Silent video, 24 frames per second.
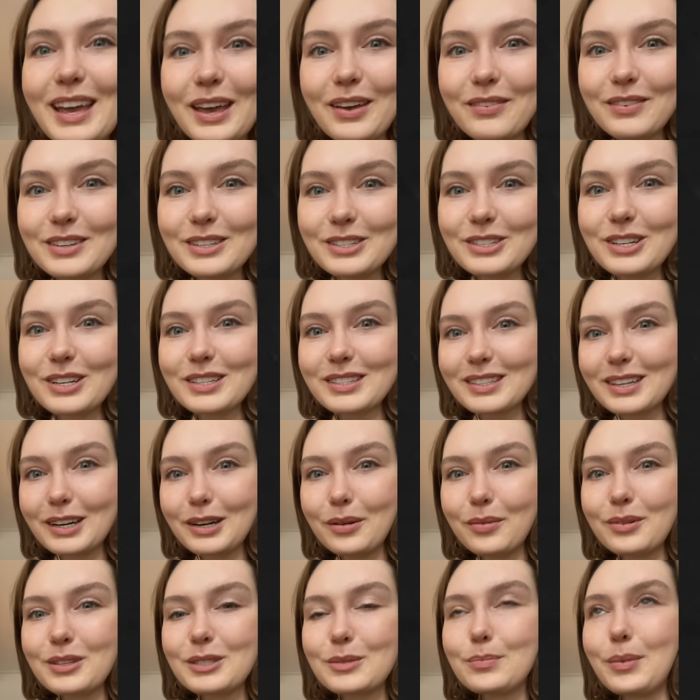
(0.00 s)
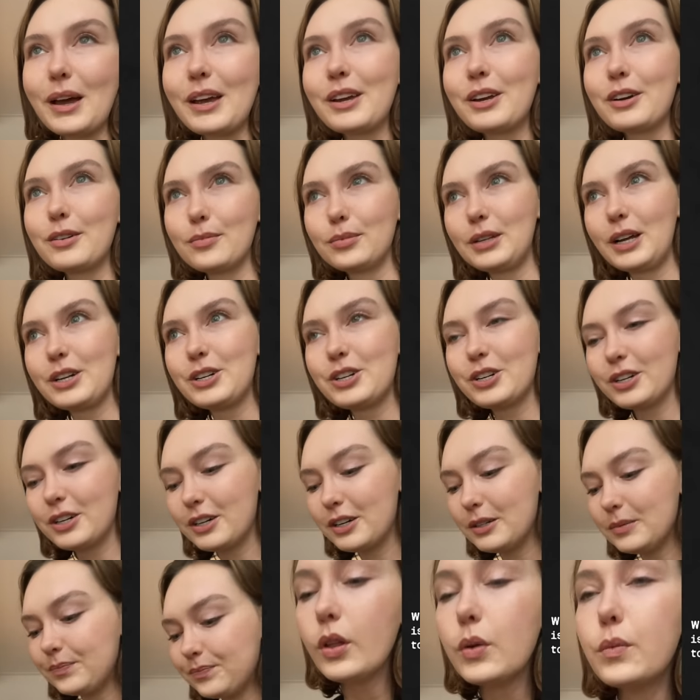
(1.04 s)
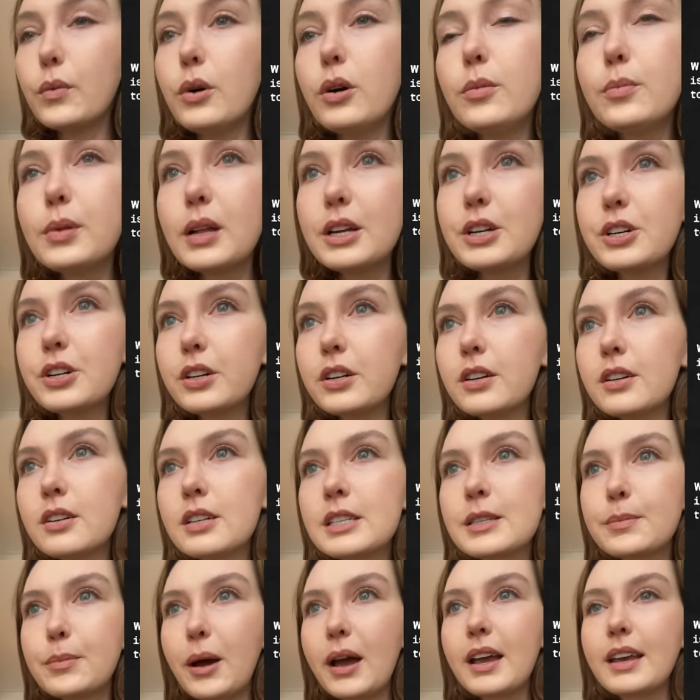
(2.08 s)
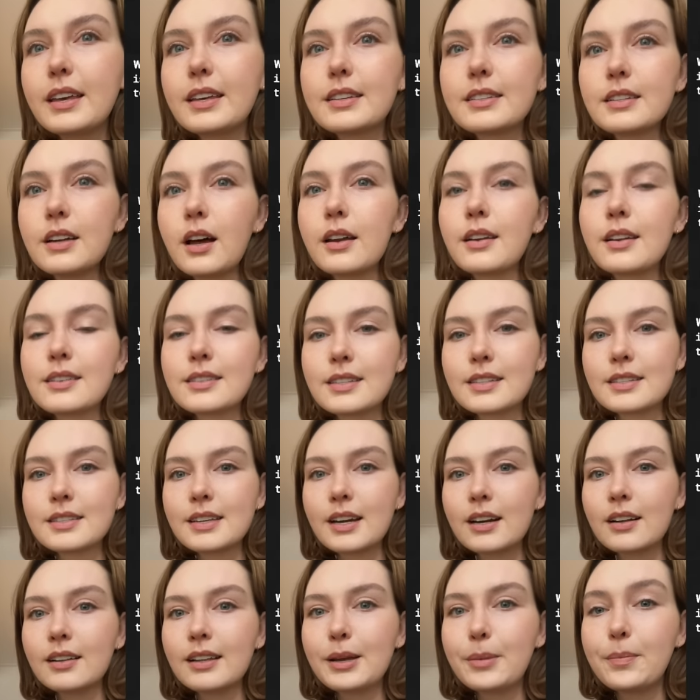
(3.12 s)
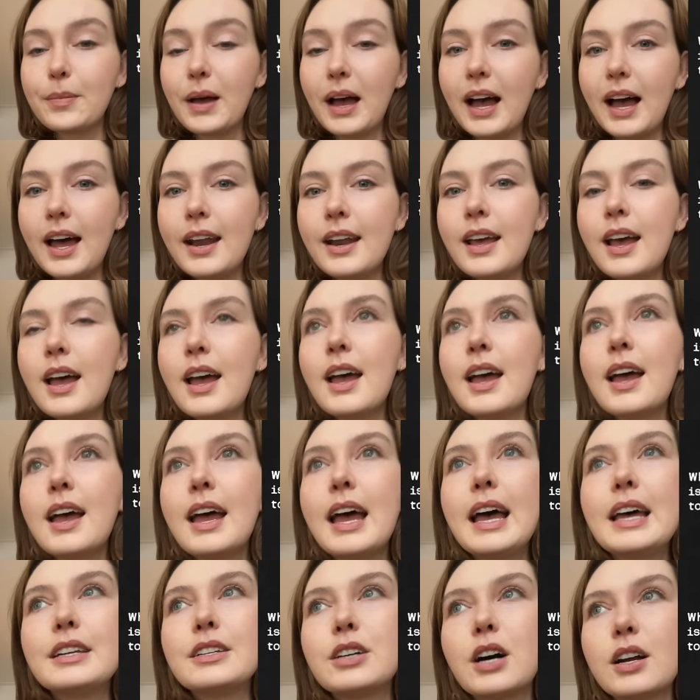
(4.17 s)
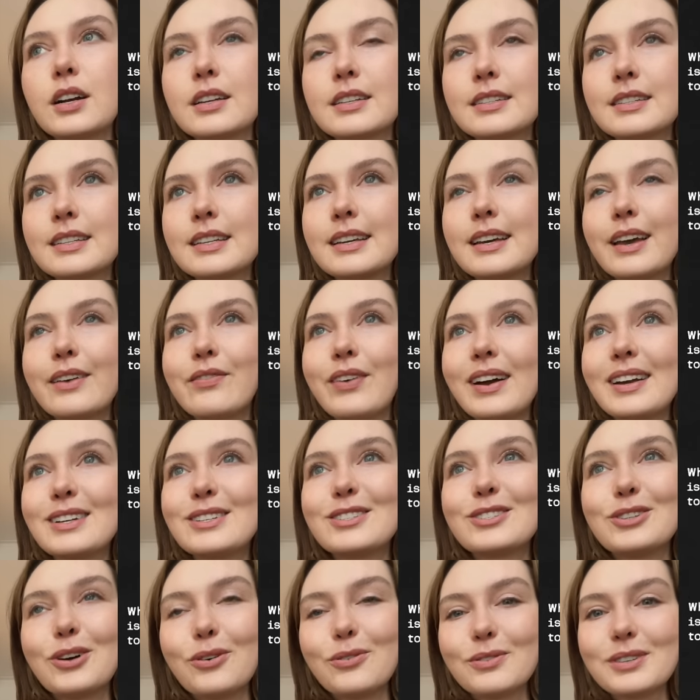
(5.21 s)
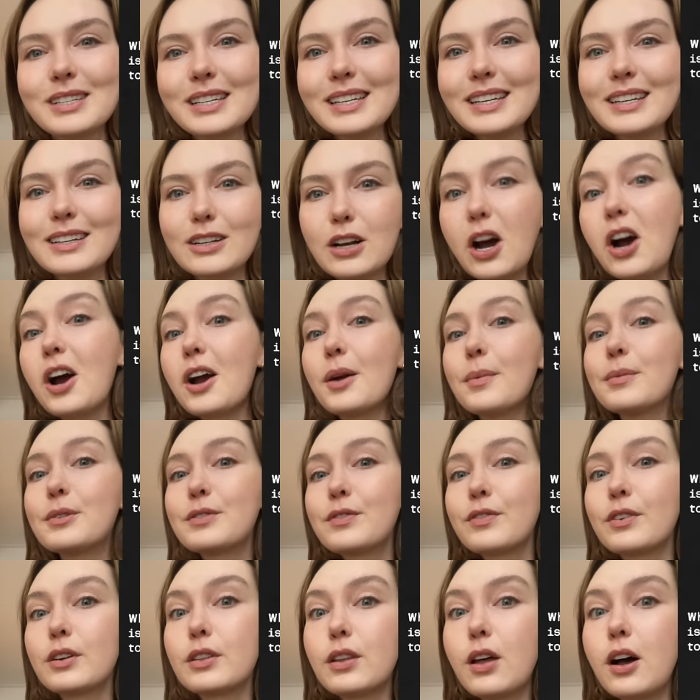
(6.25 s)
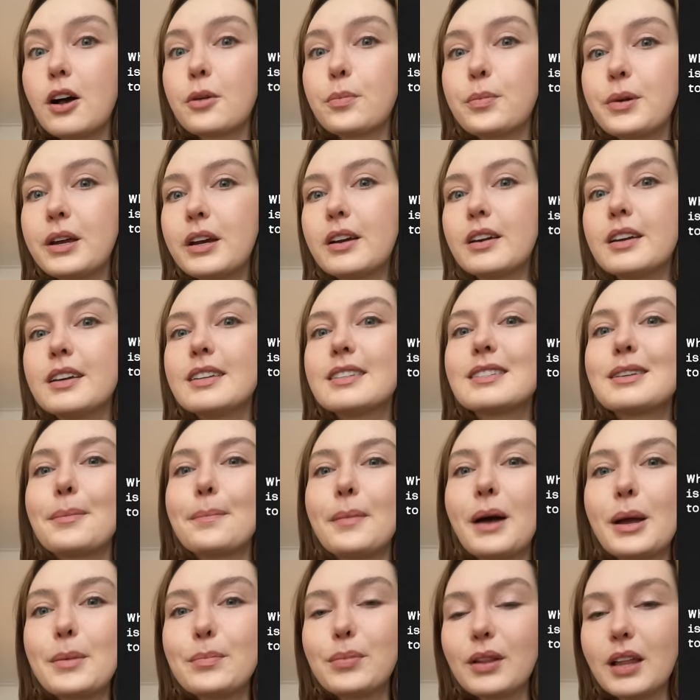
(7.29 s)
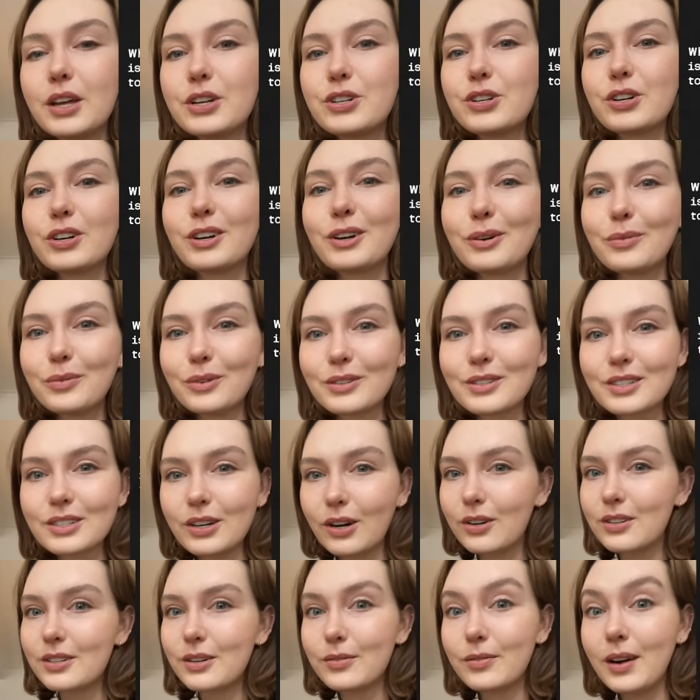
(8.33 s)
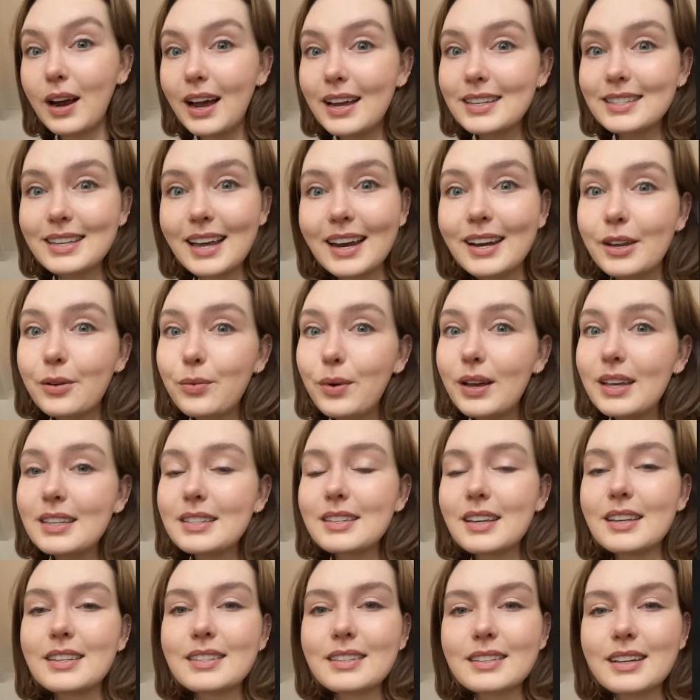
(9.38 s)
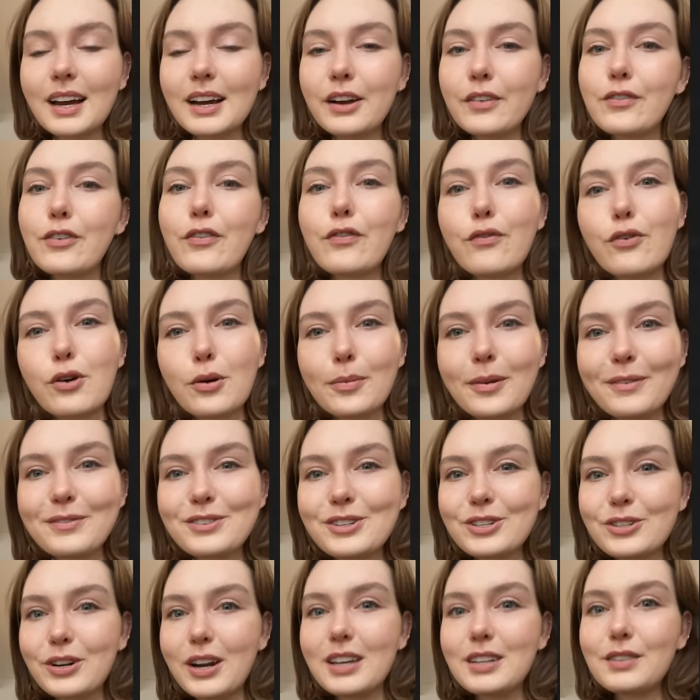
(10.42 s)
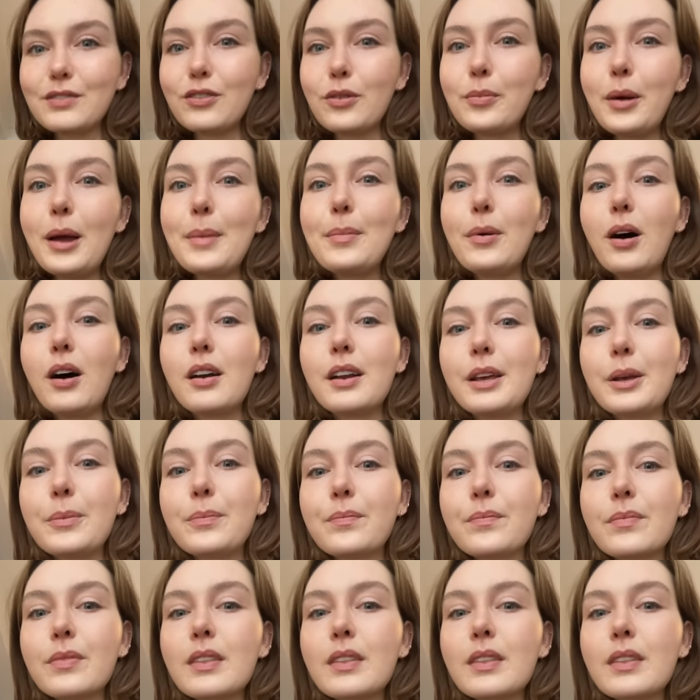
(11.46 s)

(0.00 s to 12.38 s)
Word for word: if it's just gonna spike your blood sugar? Well, blood sugar spike is not necessarily bad. And honestly, if I don't eat carbs for long periods, my blood sugar will start to rise anyways. It's kind of a form of stress for my body.